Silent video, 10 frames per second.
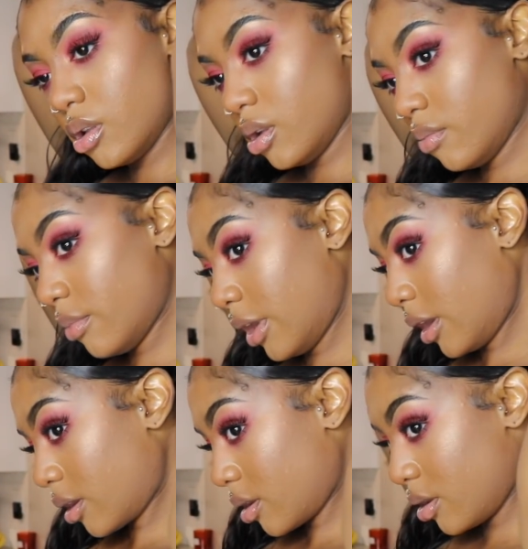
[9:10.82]
And
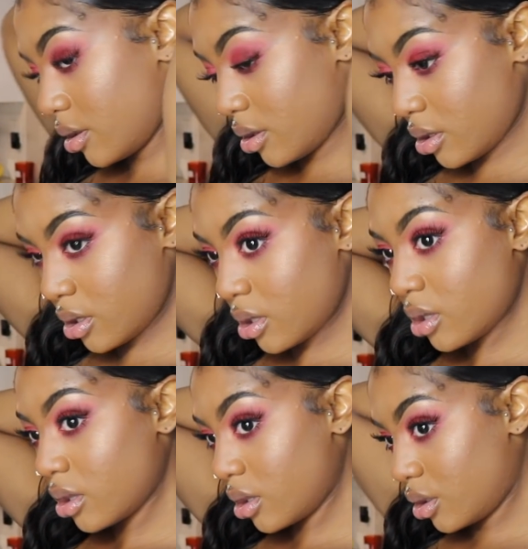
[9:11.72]
make
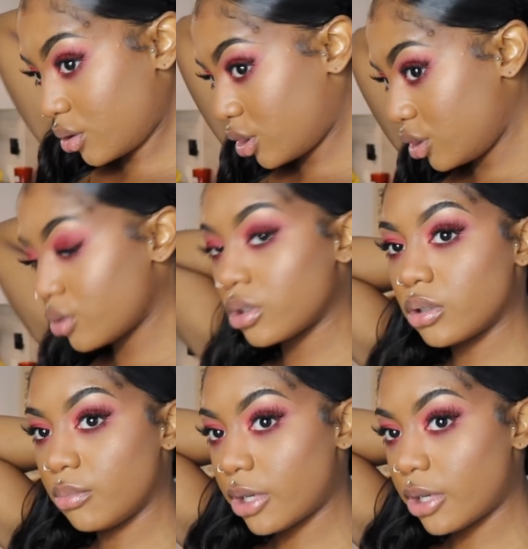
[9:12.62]
cute little